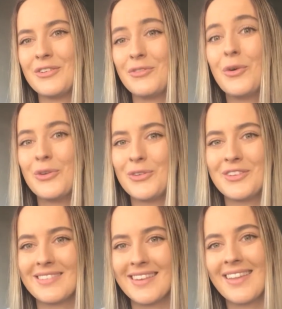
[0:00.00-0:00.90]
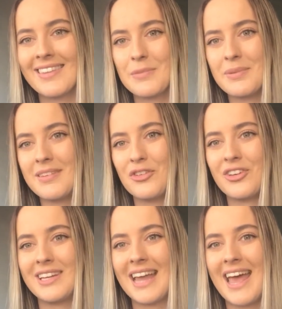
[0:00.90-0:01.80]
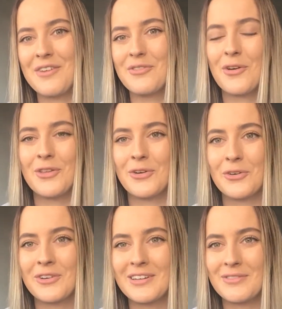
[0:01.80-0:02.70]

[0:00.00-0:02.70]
for you to start this position and further your career